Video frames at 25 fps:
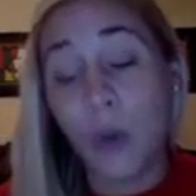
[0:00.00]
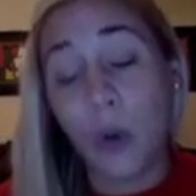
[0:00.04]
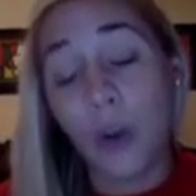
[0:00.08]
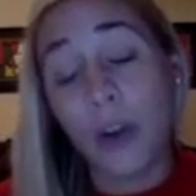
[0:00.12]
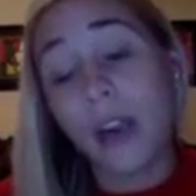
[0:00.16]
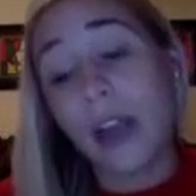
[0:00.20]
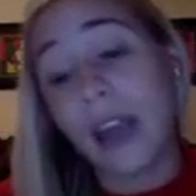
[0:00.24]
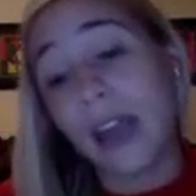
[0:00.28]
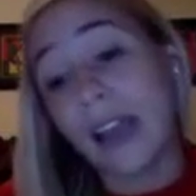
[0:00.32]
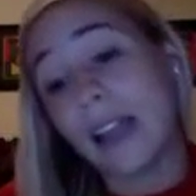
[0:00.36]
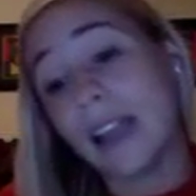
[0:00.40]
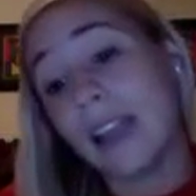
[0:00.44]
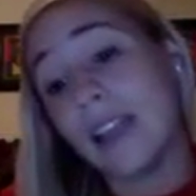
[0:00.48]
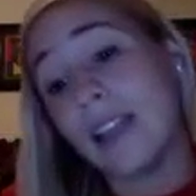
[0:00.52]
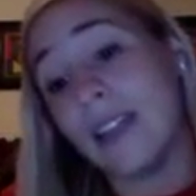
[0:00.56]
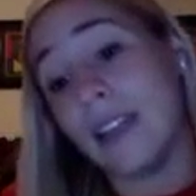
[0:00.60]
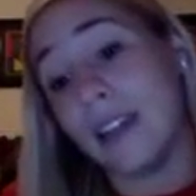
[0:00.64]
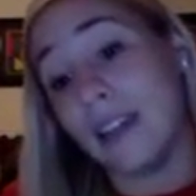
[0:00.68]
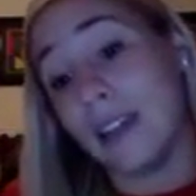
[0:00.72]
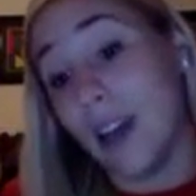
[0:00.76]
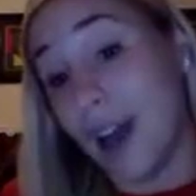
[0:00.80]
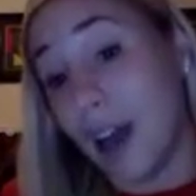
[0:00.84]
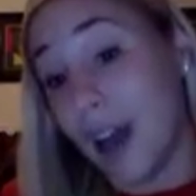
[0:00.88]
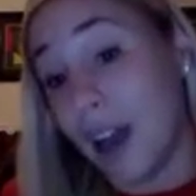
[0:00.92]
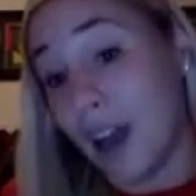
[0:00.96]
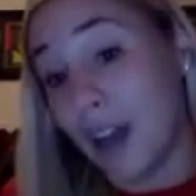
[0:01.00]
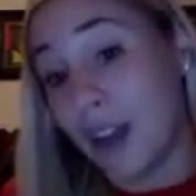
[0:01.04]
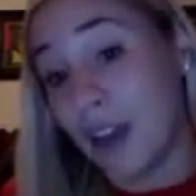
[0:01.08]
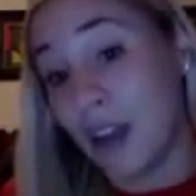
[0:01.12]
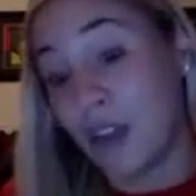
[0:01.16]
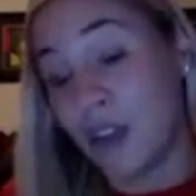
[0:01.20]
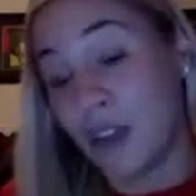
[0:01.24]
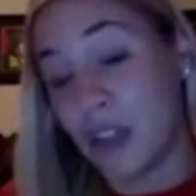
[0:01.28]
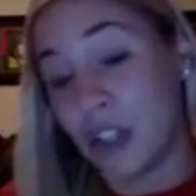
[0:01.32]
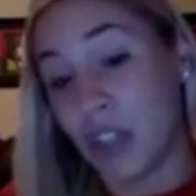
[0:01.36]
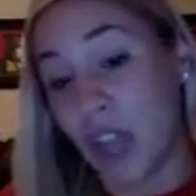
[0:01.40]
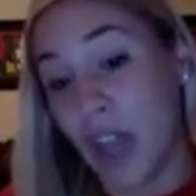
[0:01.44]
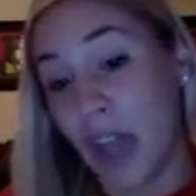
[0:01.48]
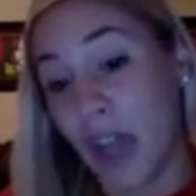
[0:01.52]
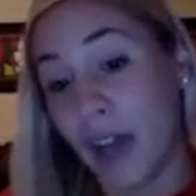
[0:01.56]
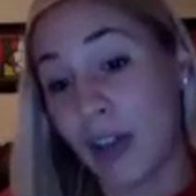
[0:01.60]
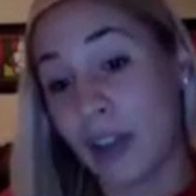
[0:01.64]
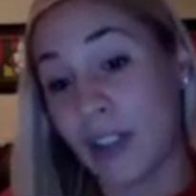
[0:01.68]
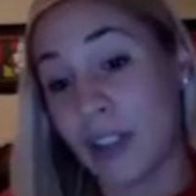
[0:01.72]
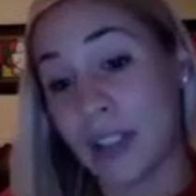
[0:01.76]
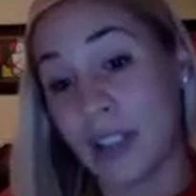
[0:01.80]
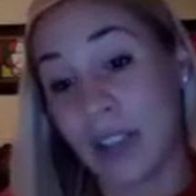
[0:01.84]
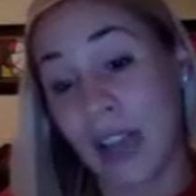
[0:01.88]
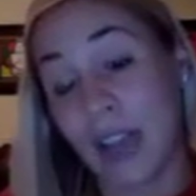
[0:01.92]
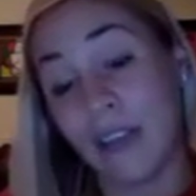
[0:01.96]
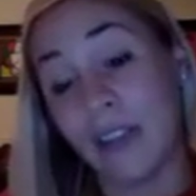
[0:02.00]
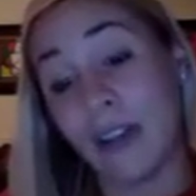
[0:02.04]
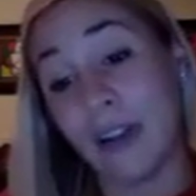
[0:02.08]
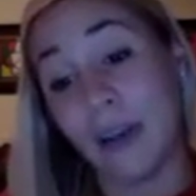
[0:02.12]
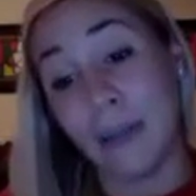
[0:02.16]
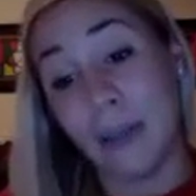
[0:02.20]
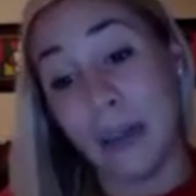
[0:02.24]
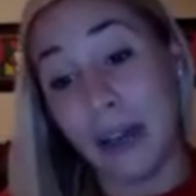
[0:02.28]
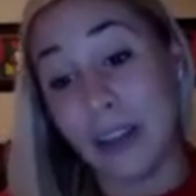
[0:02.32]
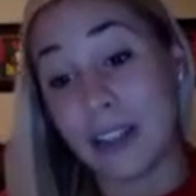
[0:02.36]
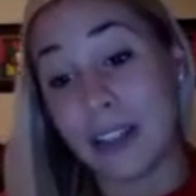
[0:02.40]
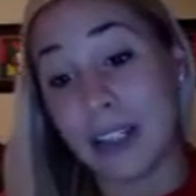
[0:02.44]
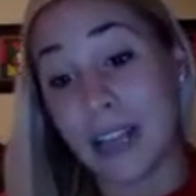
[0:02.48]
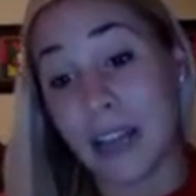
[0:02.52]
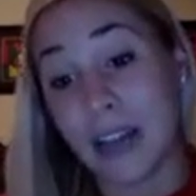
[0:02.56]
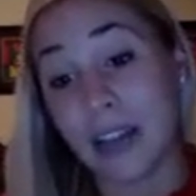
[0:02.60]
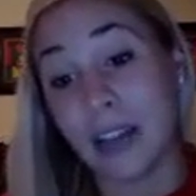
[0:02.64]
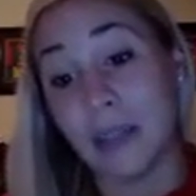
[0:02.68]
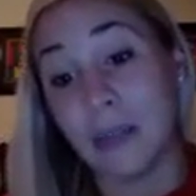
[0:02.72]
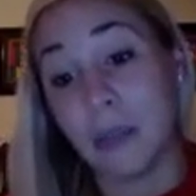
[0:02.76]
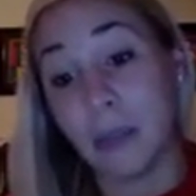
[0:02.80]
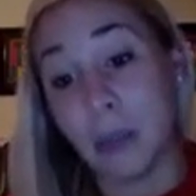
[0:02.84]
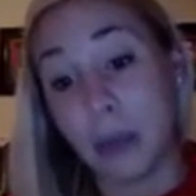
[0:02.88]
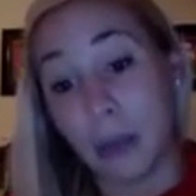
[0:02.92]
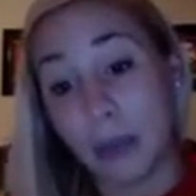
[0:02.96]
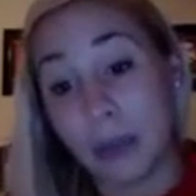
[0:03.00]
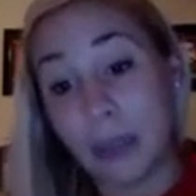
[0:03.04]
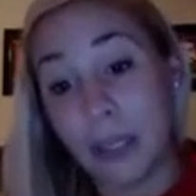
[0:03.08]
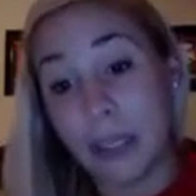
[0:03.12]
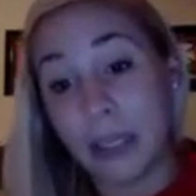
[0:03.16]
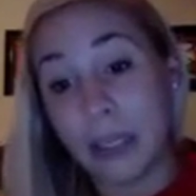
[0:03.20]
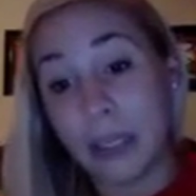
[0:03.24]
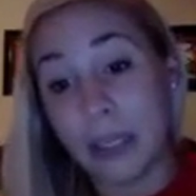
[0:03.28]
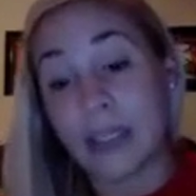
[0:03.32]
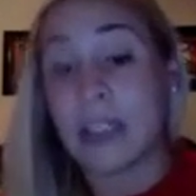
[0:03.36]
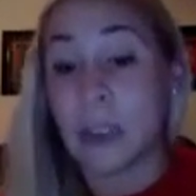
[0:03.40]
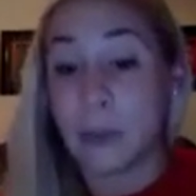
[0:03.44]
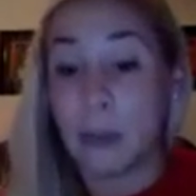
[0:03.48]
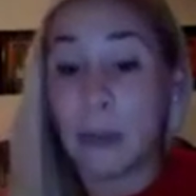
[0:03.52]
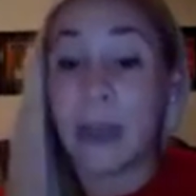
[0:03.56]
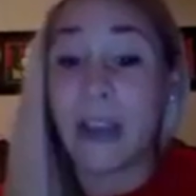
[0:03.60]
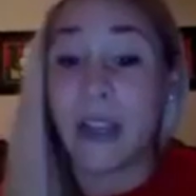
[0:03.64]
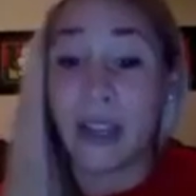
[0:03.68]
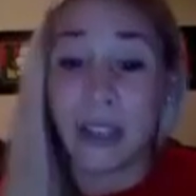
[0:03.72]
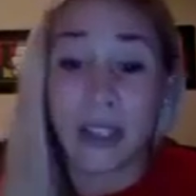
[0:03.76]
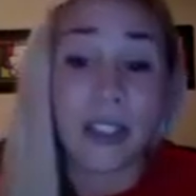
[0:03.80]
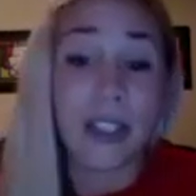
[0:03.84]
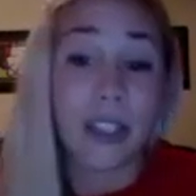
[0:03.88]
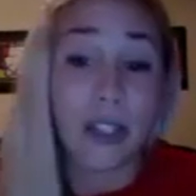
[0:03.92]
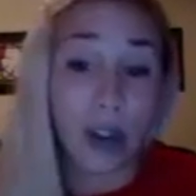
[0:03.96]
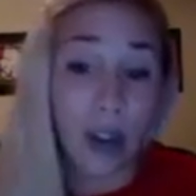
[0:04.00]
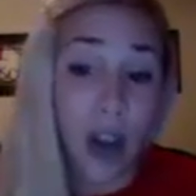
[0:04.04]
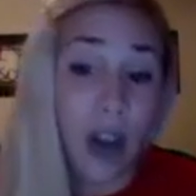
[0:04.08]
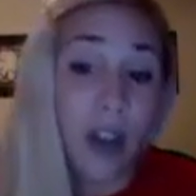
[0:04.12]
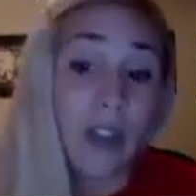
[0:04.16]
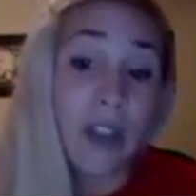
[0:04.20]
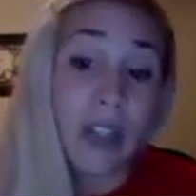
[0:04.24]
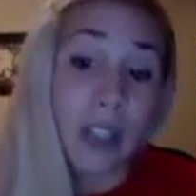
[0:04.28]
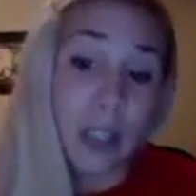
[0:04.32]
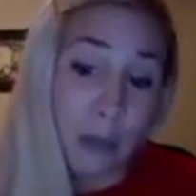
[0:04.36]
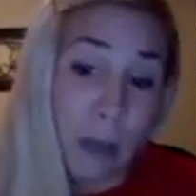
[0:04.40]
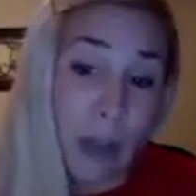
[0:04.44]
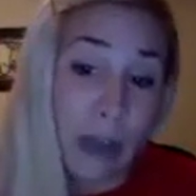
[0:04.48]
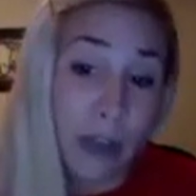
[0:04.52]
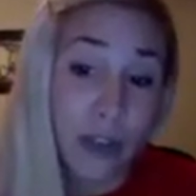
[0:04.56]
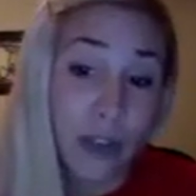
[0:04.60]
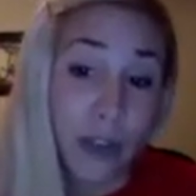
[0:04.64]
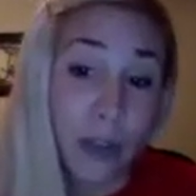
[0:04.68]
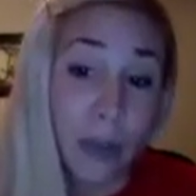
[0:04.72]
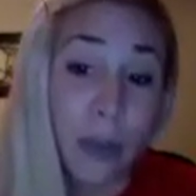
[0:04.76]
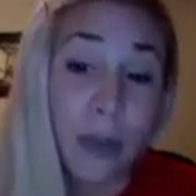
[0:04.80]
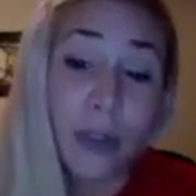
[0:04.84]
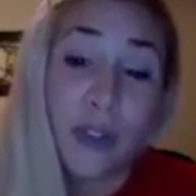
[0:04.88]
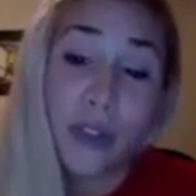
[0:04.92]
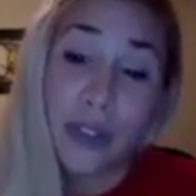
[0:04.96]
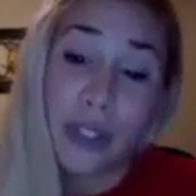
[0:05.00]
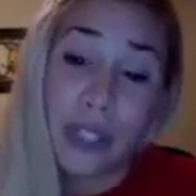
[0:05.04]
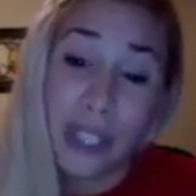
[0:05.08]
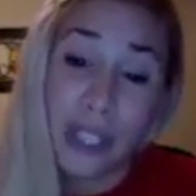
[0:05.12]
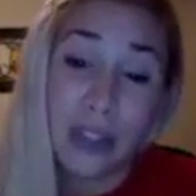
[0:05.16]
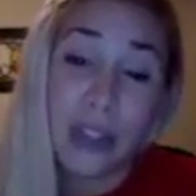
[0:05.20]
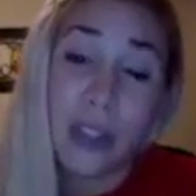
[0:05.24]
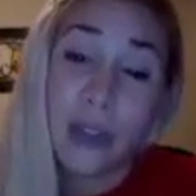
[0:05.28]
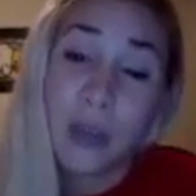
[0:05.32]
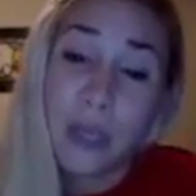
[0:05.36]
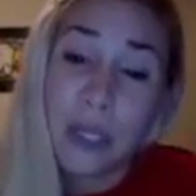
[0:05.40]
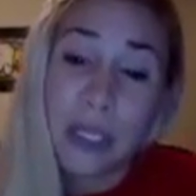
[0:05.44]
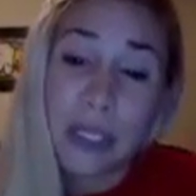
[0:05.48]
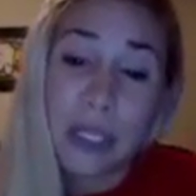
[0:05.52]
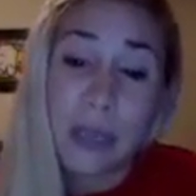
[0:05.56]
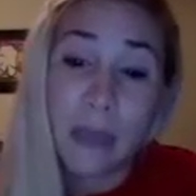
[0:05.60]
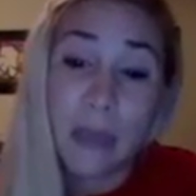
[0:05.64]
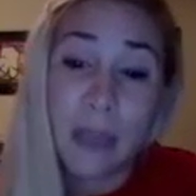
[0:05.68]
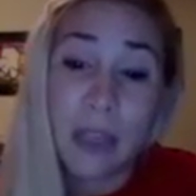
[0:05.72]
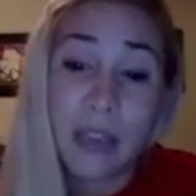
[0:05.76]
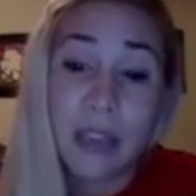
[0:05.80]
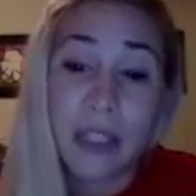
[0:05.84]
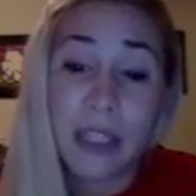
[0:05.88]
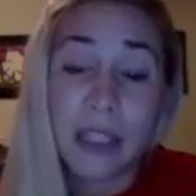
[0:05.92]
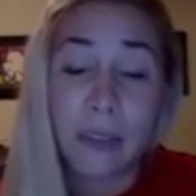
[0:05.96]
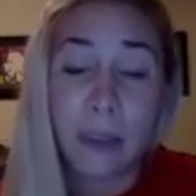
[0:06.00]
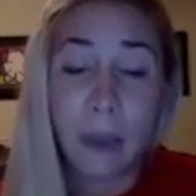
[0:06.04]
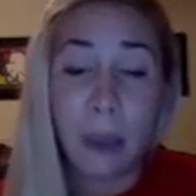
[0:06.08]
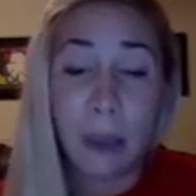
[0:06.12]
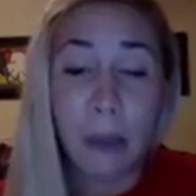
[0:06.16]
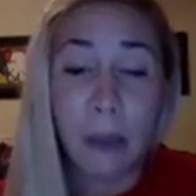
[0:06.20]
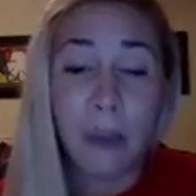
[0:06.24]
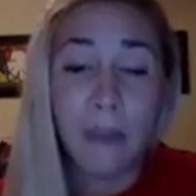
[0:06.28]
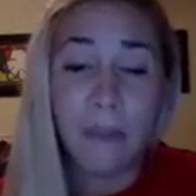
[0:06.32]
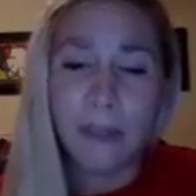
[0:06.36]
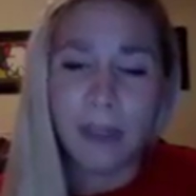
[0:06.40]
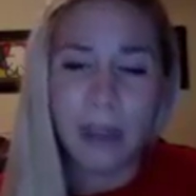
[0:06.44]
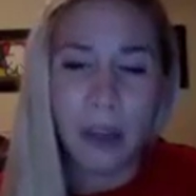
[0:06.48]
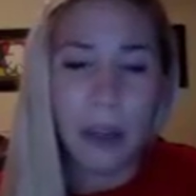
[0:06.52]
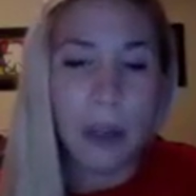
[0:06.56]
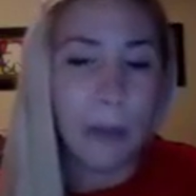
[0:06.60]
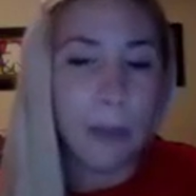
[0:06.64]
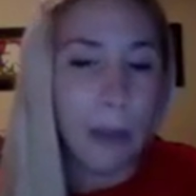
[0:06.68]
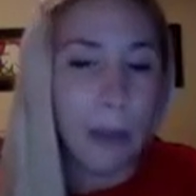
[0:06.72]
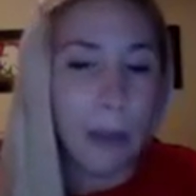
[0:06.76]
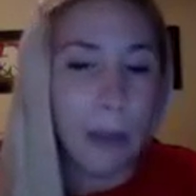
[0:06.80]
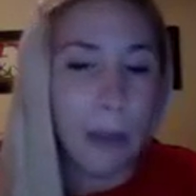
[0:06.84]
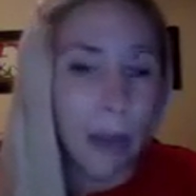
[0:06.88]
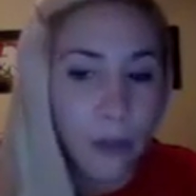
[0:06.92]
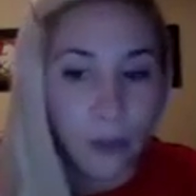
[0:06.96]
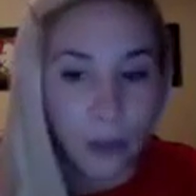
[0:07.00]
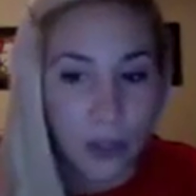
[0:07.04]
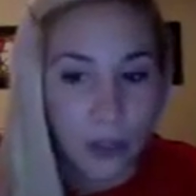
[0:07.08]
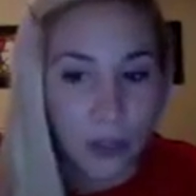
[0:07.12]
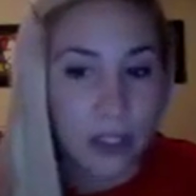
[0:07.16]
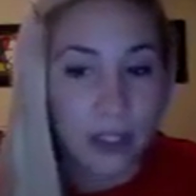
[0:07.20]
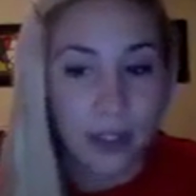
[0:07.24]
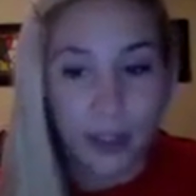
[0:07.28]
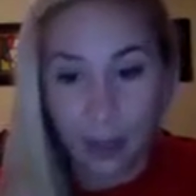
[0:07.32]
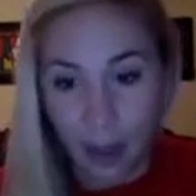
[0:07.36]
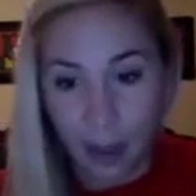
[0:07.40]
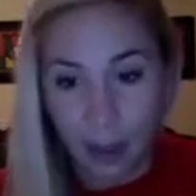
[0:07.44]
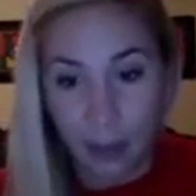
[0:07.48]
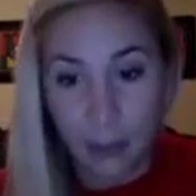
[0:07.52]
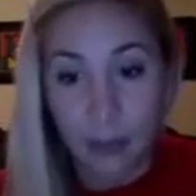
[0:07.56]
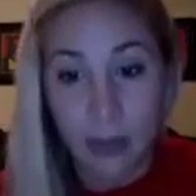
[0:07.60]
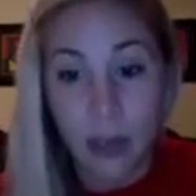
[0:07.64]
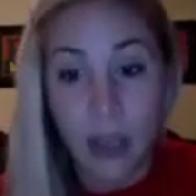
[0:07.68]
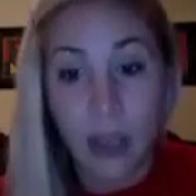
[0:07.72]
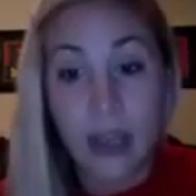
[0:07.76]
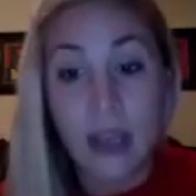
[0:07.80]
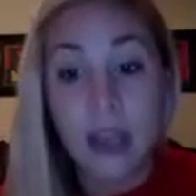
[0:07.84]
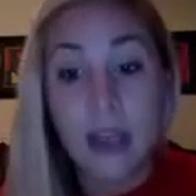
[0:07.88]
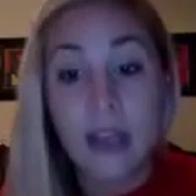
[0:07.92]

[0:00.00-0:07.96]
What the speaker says: more likely than not, if a child is having a meltdown in public, it's because they're on the spectrum and they're dealing with something that's probably very painful to them.